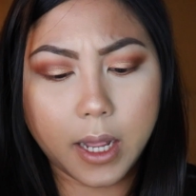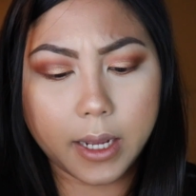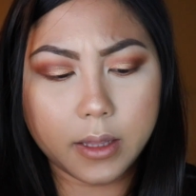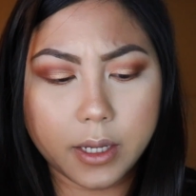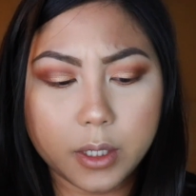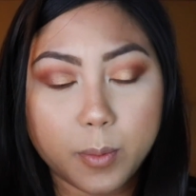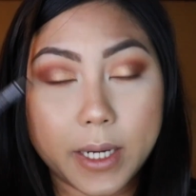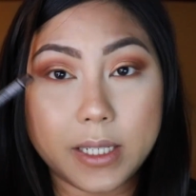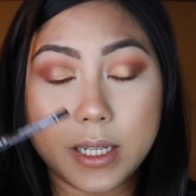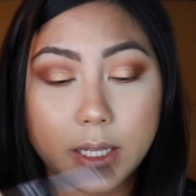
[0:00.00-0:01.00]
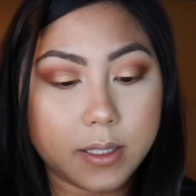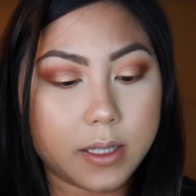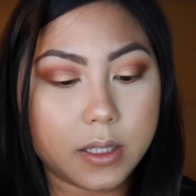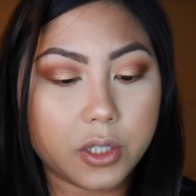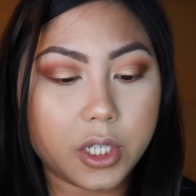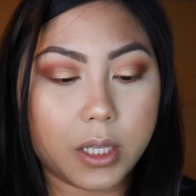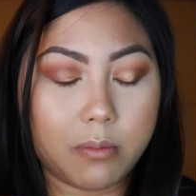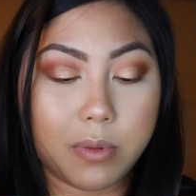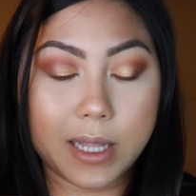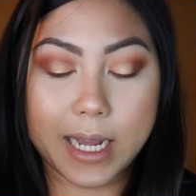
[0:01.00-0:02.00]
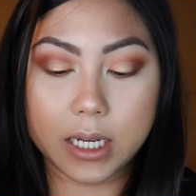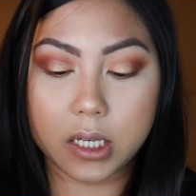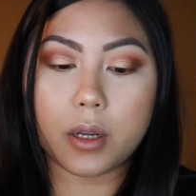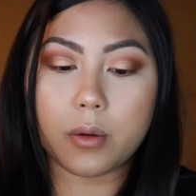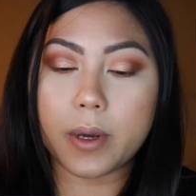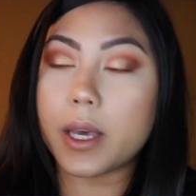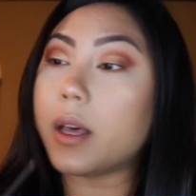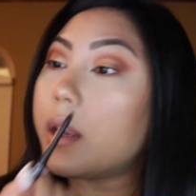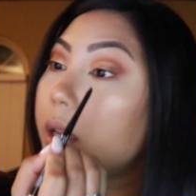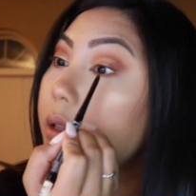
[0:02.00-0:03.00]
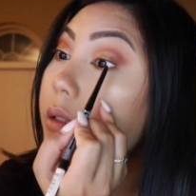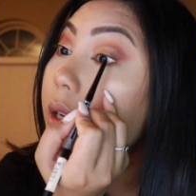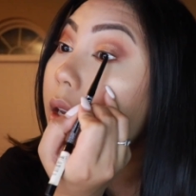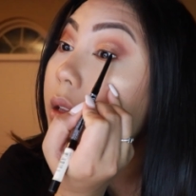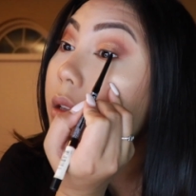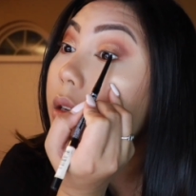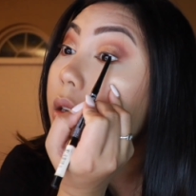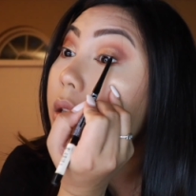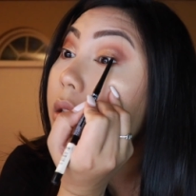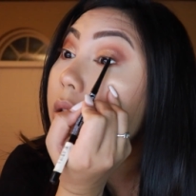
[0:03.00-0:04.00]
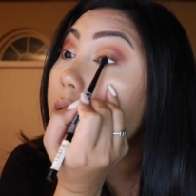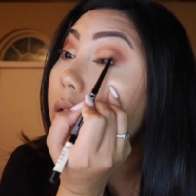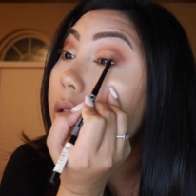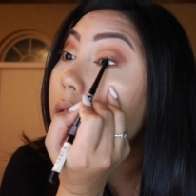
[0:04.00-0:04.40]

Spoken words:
eyeliner by NYX in the shade Black. I'll go ahead and tight line.